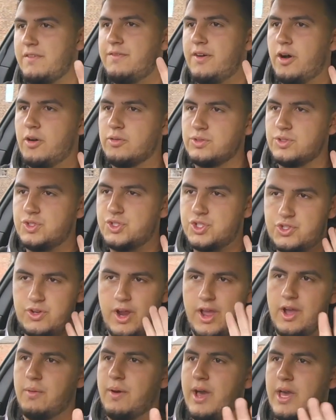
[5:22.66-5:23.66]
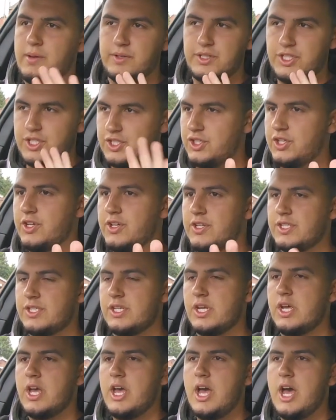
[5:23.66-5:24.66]
fault straight away, which is good.
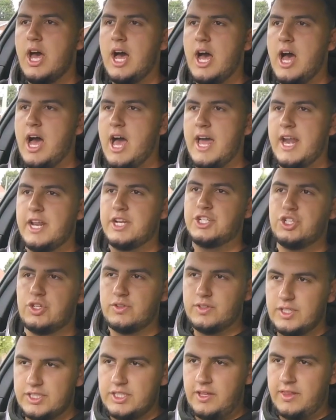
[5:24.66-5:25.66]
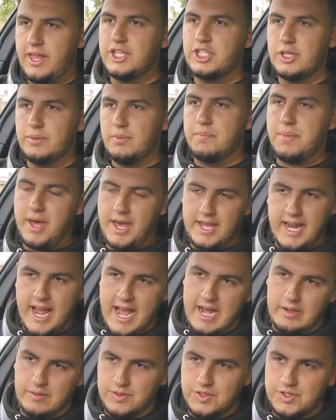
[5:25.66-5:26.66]
And insurance on their job and paid
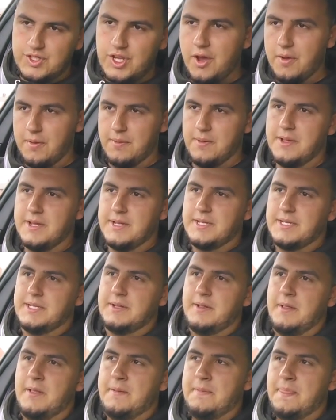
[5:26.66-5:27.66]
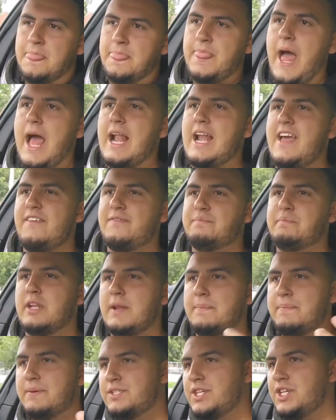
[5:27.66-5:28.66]
out. So that left me
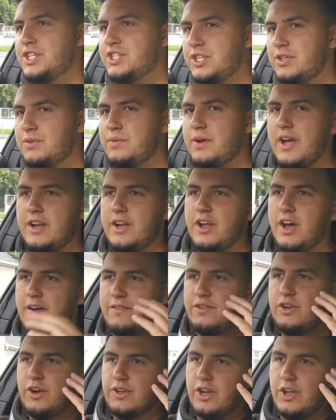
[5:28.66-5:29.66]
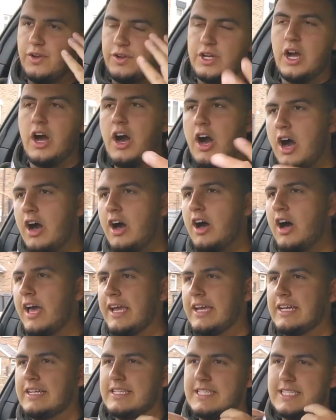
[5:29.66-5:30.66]
in a position where, look, I've got no car,
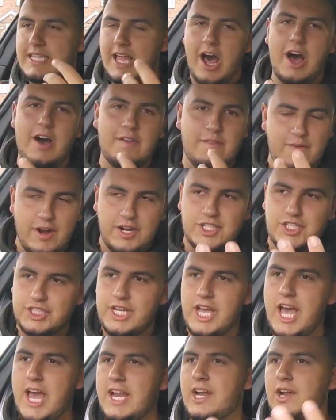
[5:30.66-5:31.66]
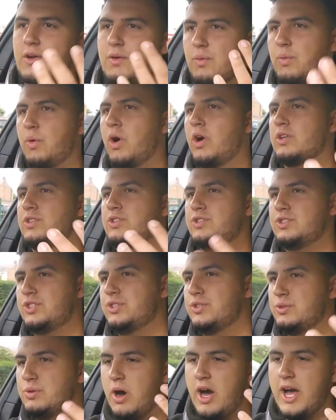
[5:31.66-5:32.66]
I can start afresh again. What
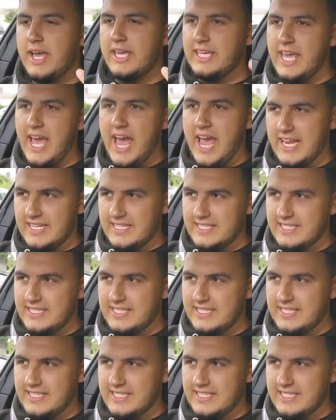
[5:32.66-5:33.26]
do I get?